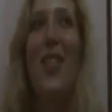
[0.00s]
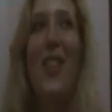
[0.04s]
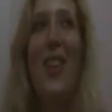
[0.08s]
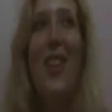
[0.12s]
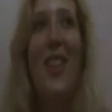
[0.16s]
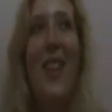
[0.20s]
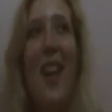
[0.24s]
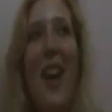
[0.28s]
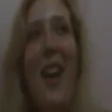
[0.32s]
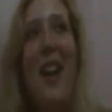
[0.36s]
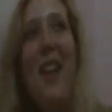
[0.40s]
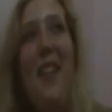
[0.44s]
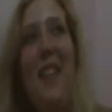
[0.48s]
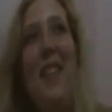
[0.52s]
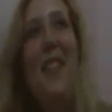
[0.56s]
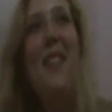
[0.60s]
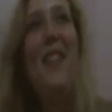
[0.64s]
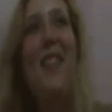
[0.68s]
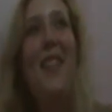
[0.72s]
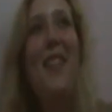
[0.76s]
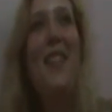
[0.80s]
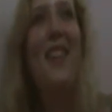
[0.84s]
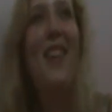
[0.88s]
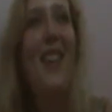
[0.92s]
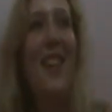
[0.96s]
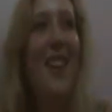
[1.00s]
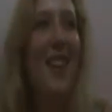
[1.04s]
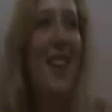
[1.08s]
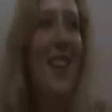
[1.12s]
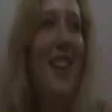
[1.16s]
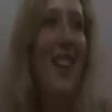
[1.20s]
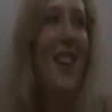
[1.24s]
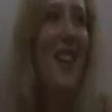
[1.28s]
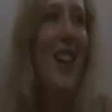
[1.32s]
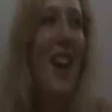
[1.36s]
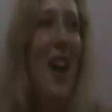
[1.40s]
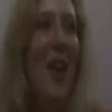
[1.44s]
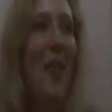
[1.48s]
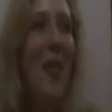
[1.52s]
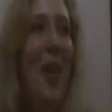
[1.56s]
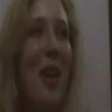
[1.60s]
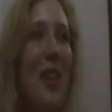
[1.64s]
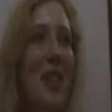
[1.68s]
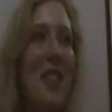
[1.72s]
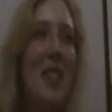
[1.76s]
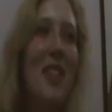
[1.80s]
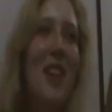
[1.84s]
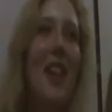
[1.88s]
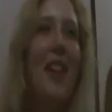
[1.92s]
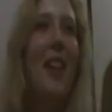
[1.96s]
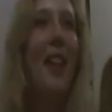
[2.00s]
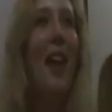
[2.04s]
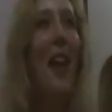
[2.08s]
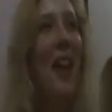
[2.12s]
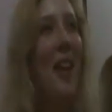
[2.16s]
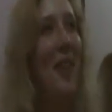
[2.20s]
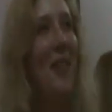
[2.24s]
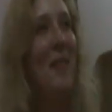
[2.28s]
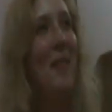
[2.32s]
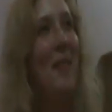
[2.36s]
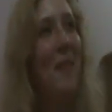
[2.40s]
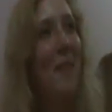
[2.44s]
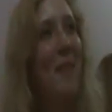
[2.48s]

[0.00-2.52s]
loving life. and we're just there like.